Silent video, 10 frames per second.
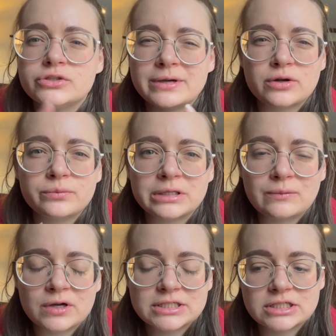so I don't really
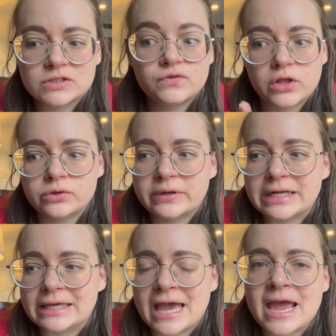want to just follow it
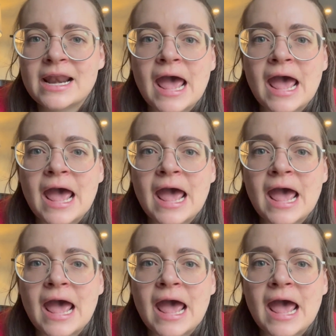again,